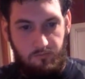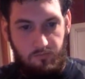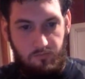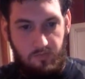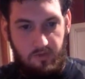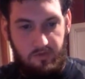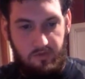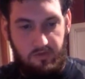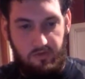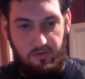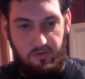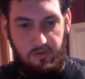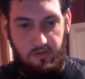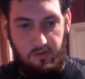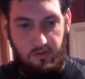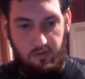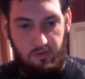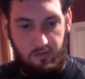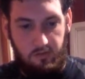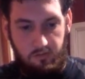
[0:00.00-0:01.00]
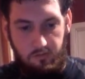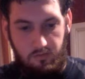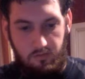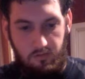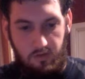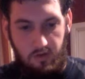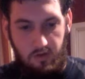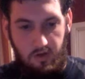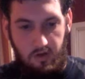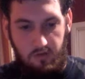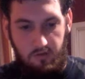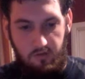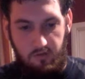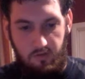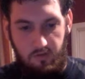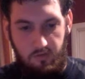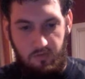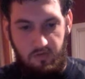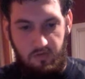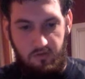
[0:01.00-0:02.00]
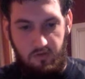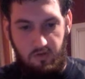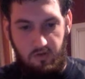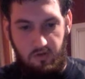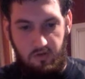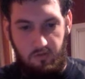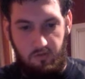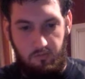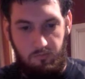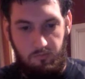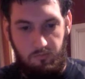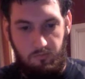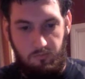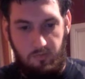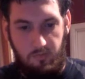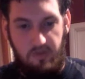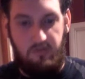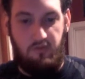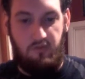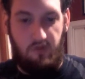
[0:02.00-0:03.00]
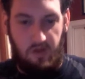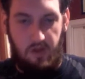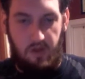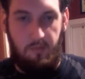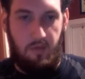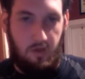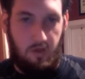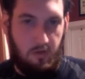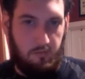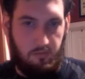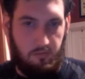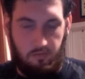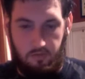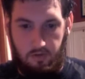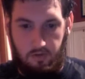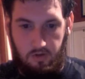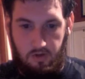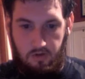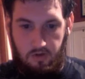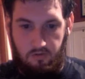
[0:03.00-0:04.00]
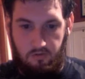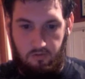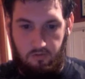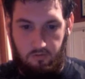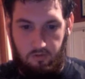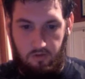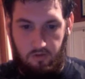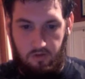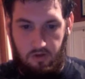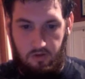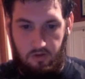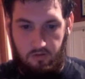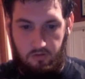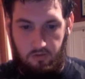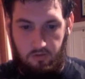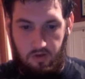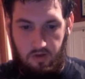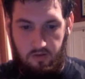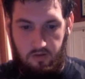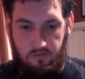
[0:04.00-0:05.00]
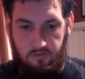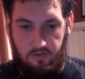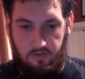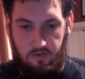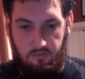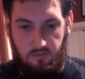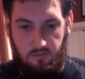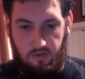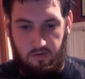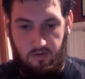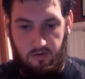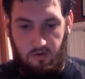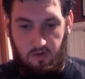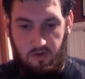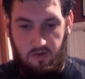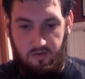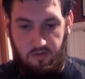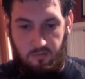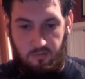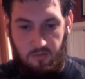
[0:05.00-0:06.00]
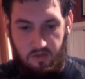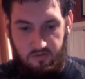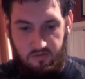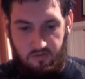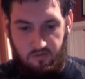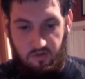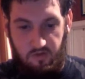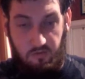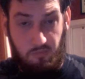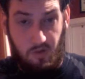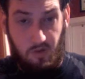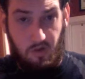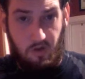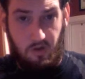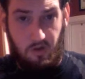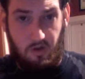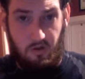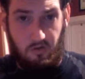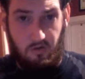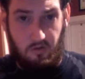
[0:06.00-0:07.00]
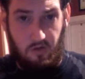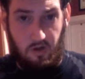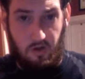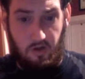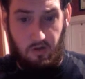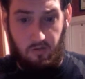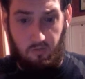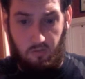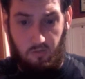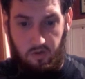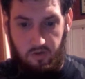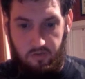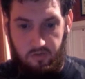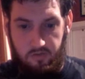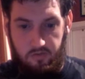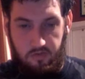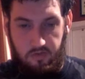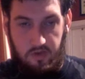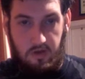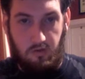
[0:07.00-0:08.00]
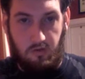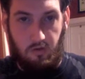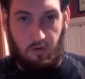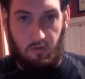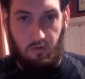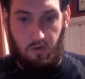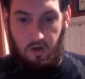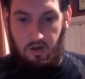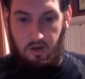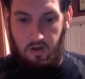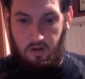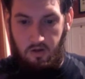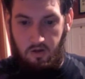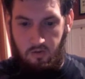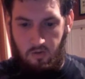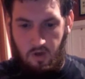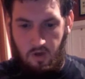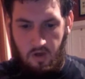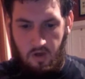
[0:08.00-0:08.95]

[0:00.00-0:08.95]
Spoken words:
this is the, actually, let me show you the messaging app that comes with it in case you don't want to download HandSent. But there is a messaging bug with the Hero right now.